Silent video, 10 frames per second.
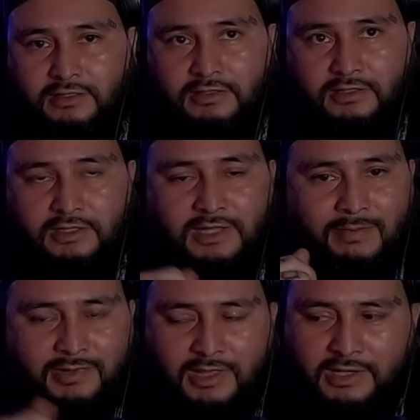He gave
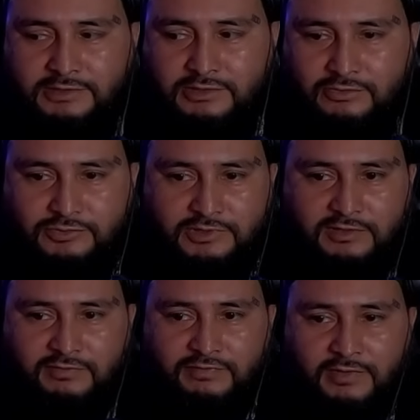me that
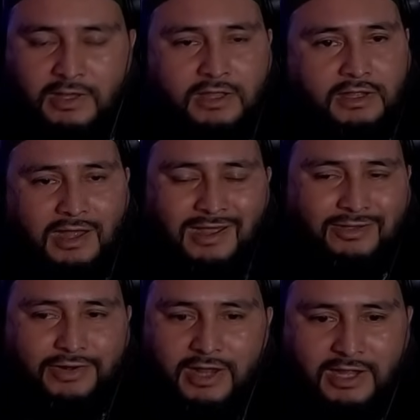exclusive. I
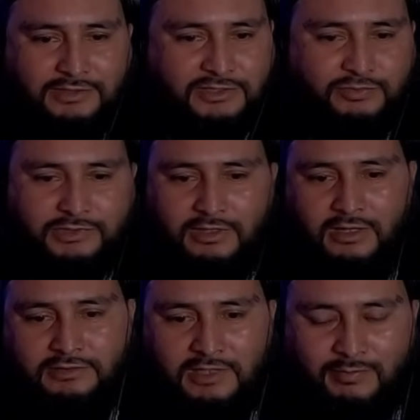could have got this one a
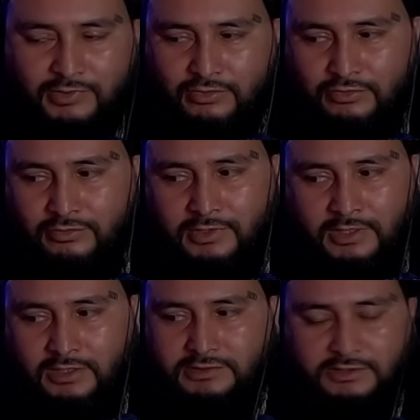long time ago.
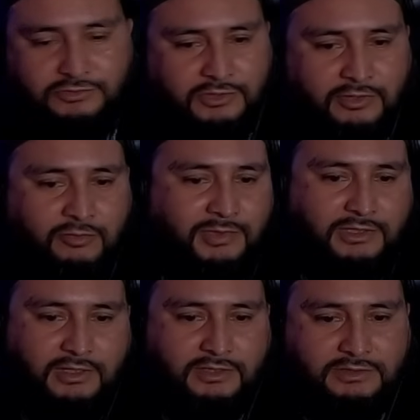Salute to the homie,
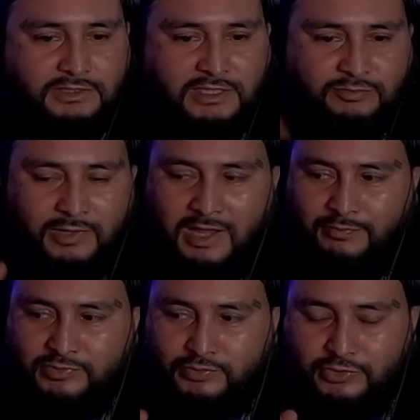dog. See, that's what
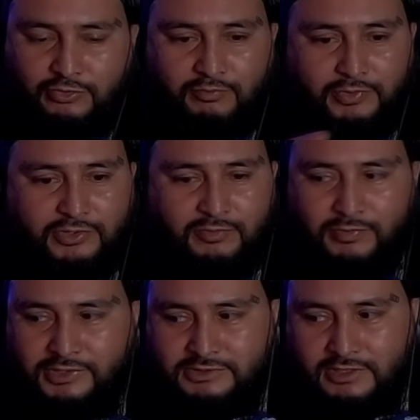happens when you don't burn your
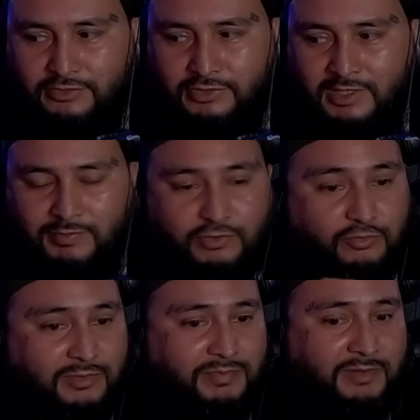bridges and you keep cool
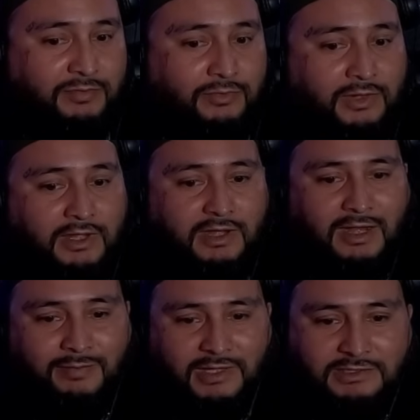with people.
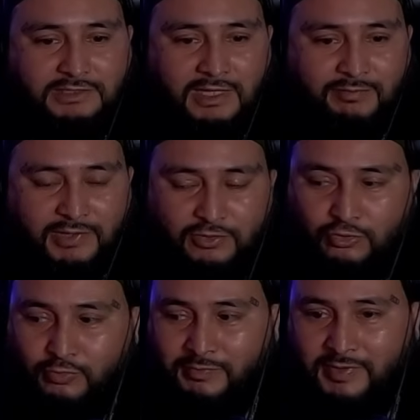I'm not saying be
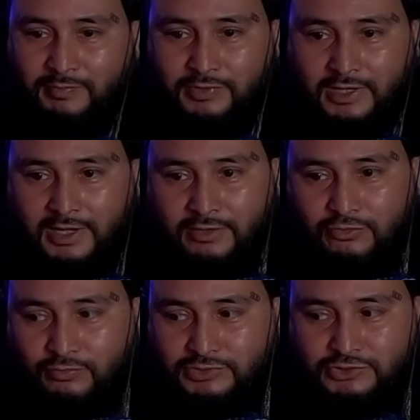cool with people that ain't
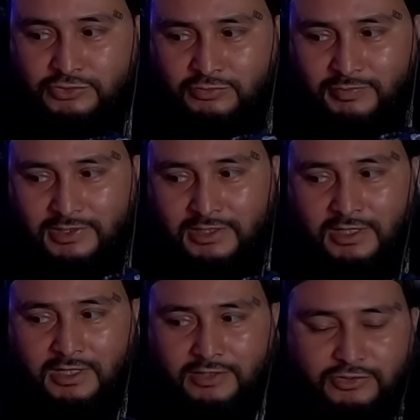cool with you, but
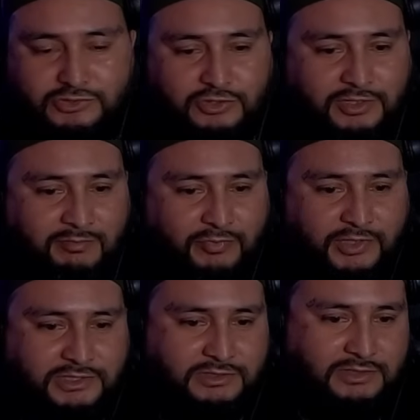there's certain
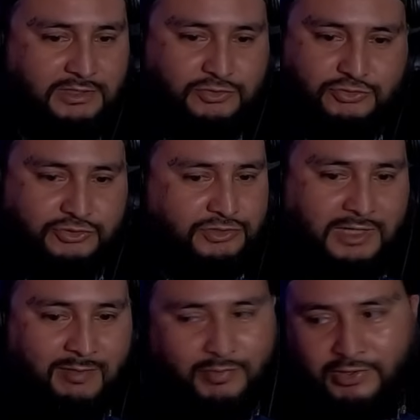bridges that you should
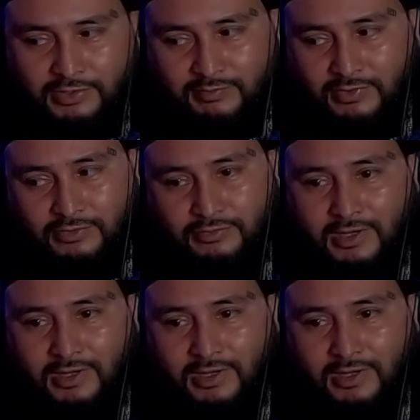not burn, bro.